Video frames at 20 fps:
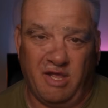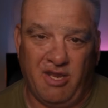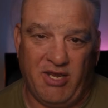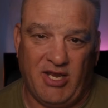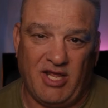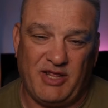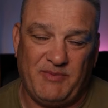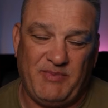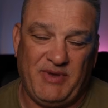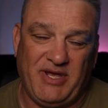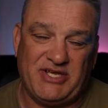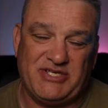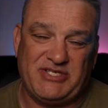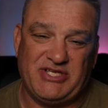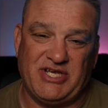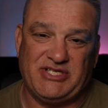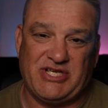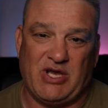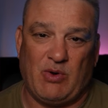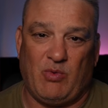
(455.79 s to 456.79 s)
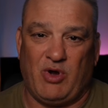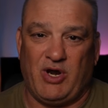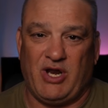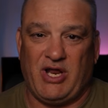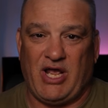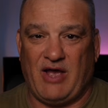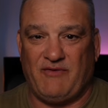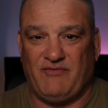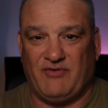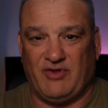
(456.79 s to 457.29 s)
Now the biggest things I want to
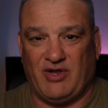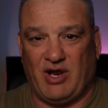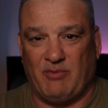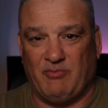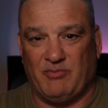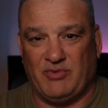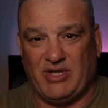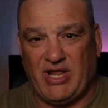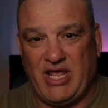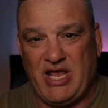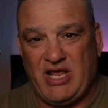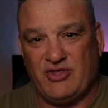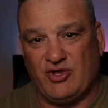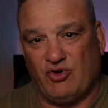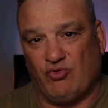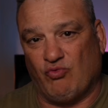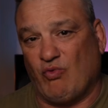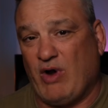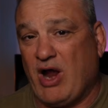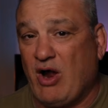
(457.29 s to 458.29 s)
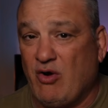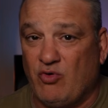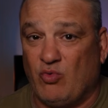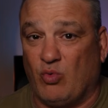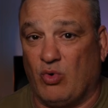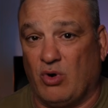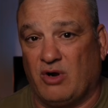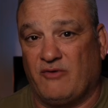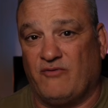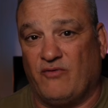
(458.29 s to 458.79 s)
have, I'm laying the
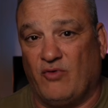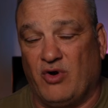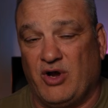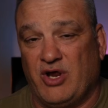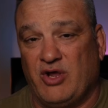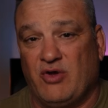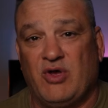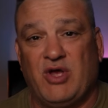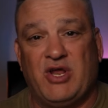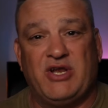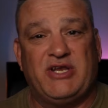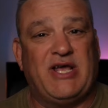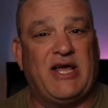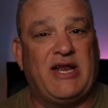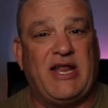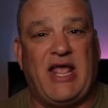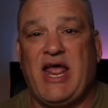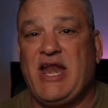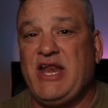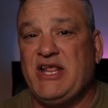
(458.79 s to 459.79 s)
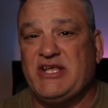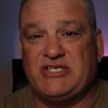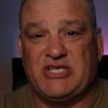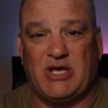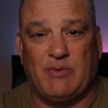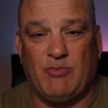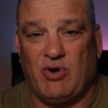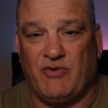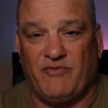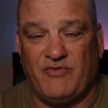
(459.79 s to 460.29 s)
groundwork for you to add any
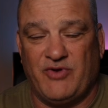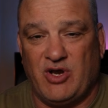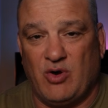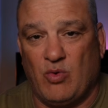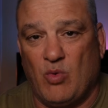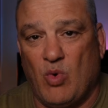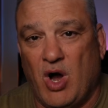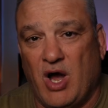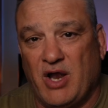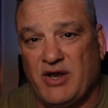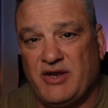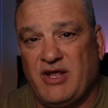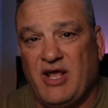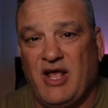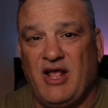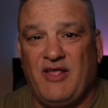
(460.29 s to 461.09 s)
subwoofer you want.